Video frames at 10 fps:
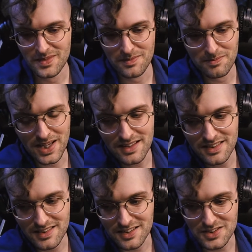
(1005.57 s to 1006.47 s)
paid
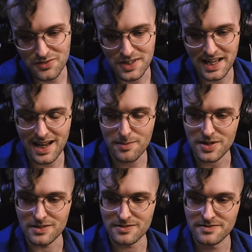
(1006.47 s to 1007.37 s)
thugs for
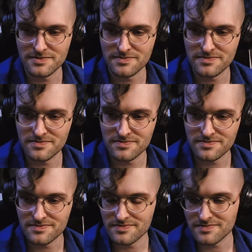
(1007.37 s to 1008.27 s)
capital.
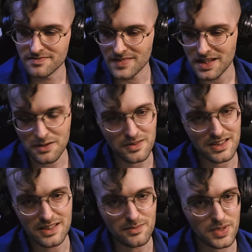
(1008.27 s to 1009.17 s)
They don't
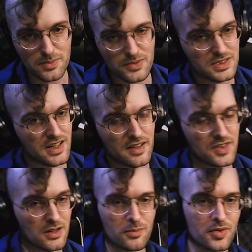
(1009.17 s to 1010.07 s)
keep people safe.
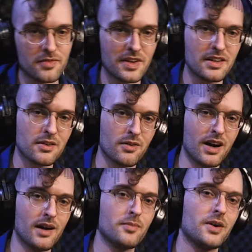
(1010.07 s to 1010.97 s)
They don't prevent
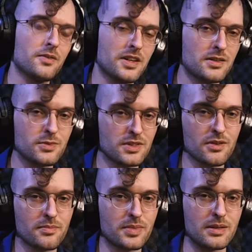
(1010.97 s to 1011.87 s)
crime. All they do is
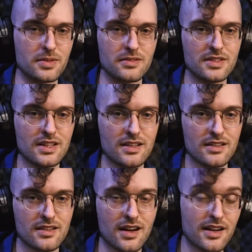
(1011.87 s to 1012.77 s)
hurt people.
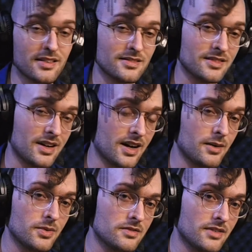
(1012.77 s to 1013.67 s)
I
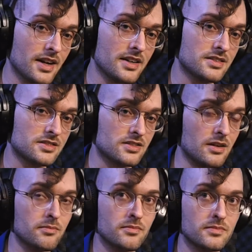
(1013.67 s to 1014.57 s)
would like
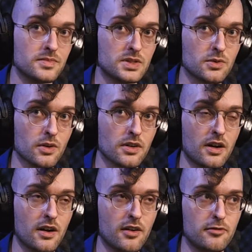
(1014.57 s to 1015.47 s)
some sort
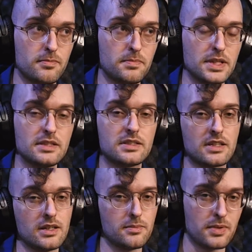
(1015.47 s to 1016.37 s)
of
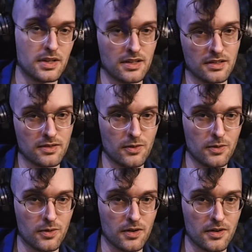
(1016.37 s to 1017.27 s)
peacekeeping
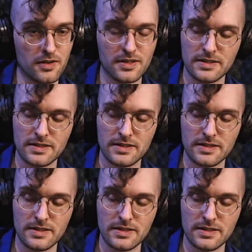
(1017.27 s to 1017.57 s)
or,